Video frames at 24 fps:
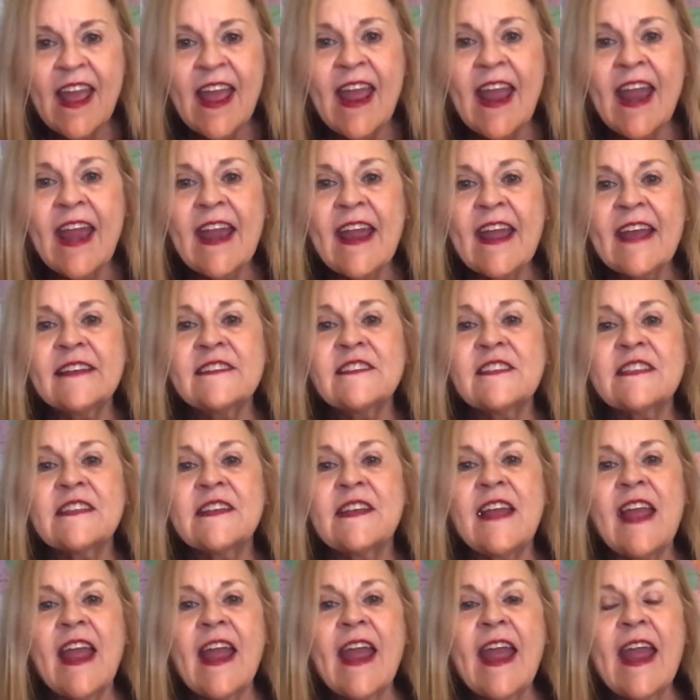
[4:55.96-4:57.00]
And
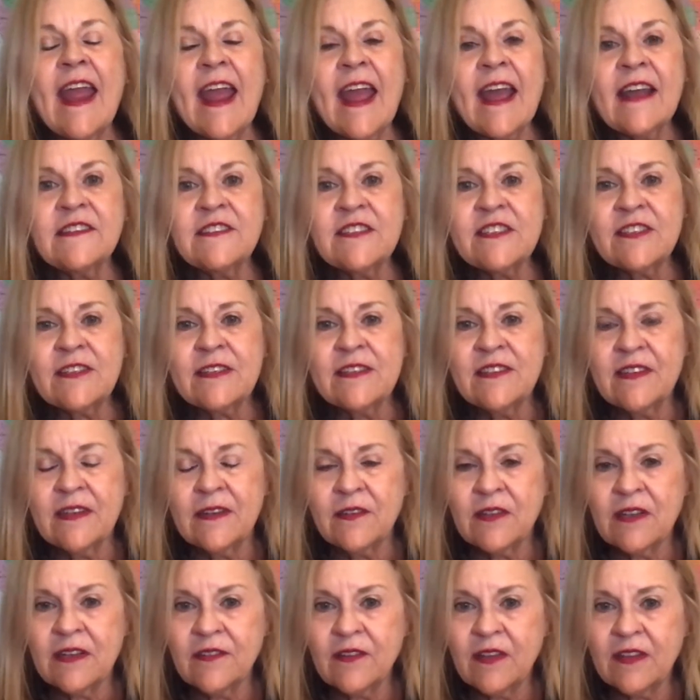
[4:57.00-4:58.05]
at
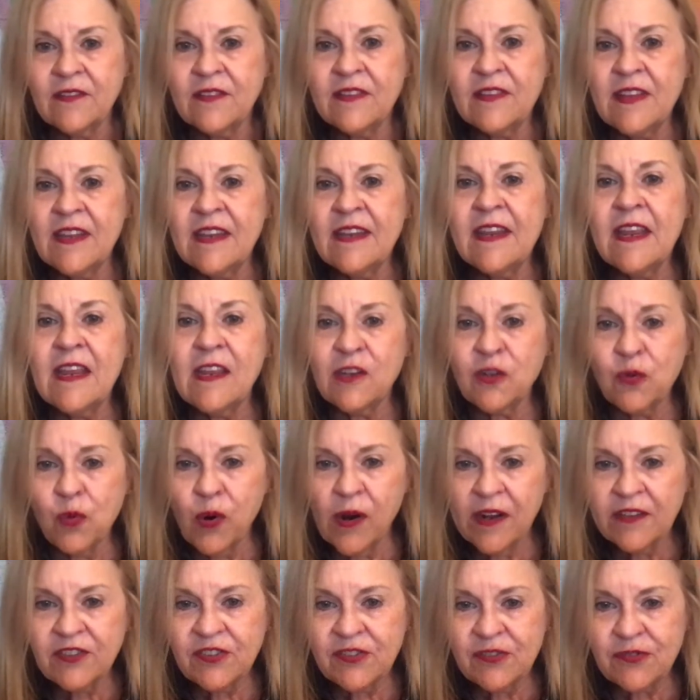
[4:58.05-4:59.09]
the
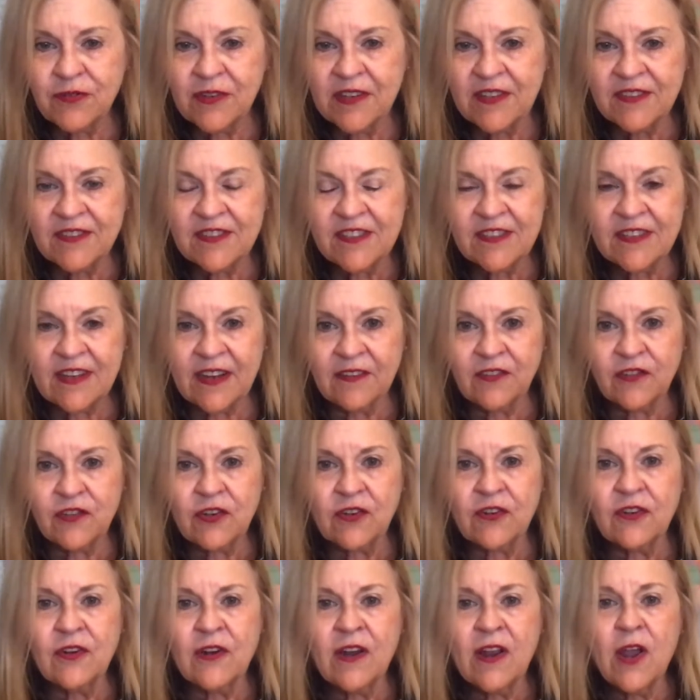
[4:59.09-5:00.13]
equestrian
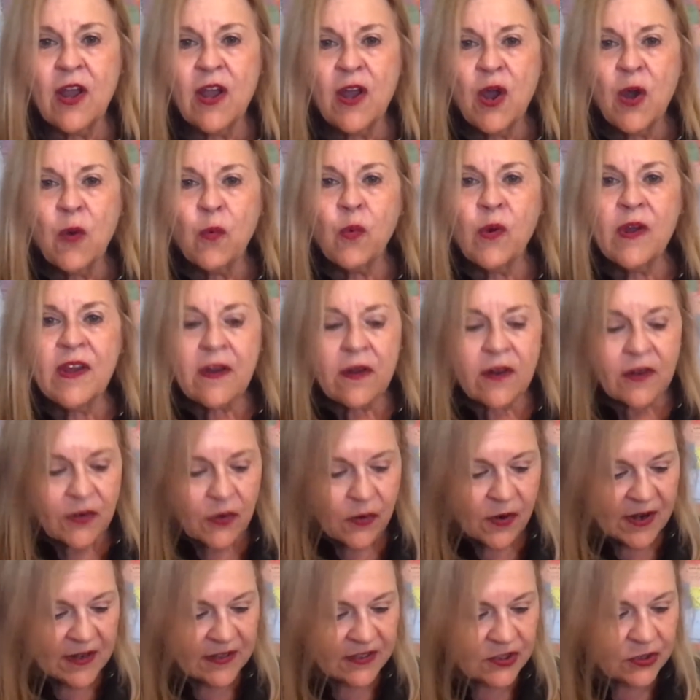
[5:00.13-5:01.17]
center, we are
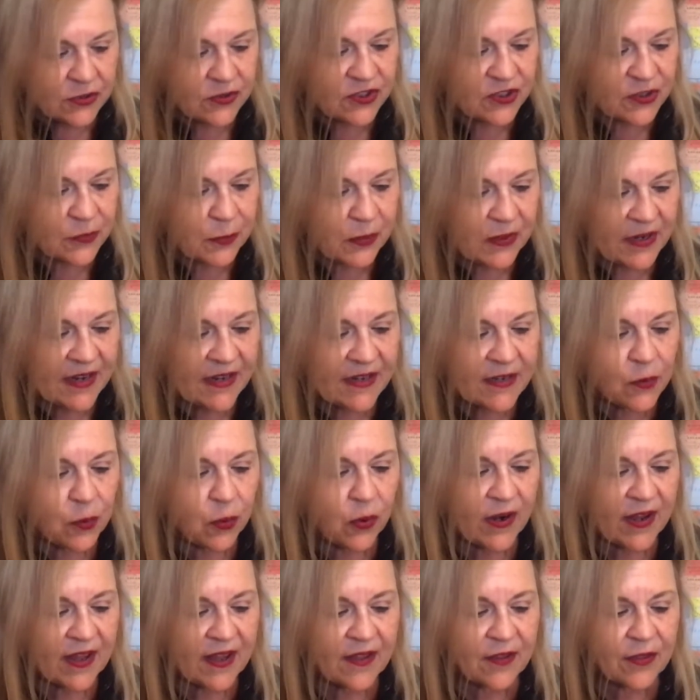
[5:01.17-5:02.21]
going to speak
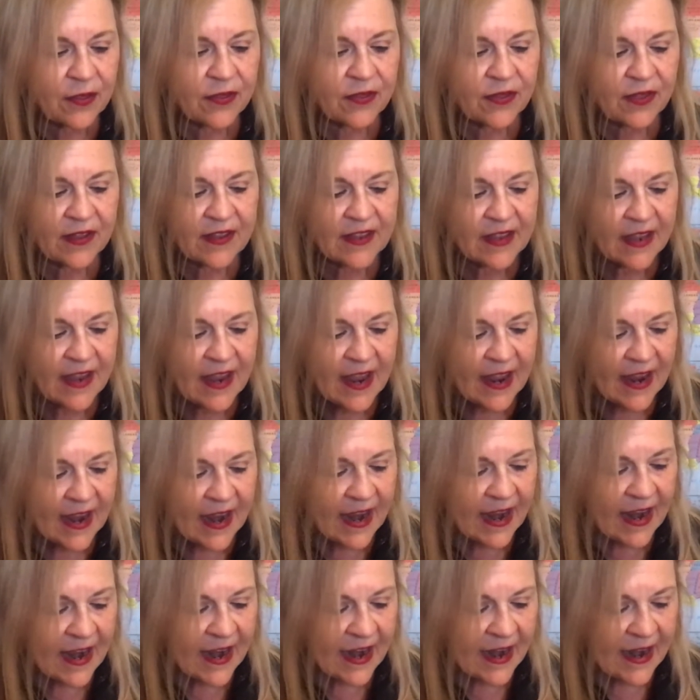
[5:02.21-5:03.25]
with
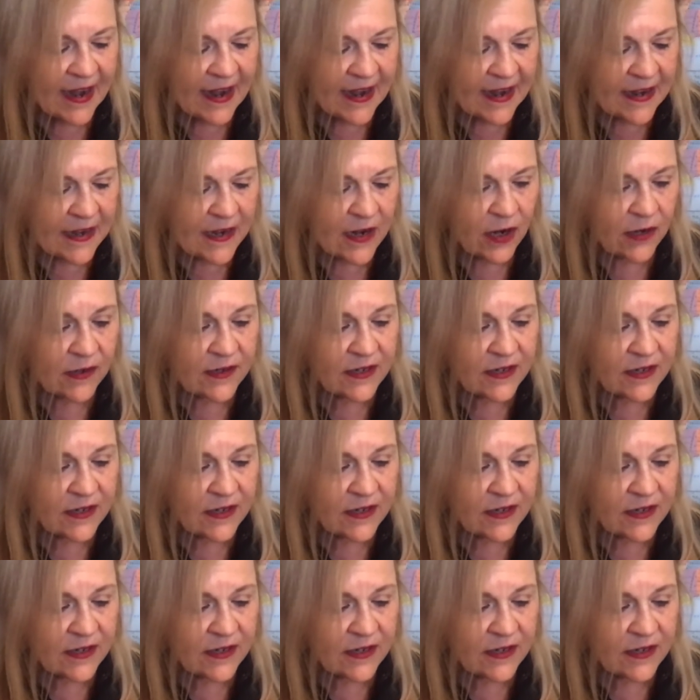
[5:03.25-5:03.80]
a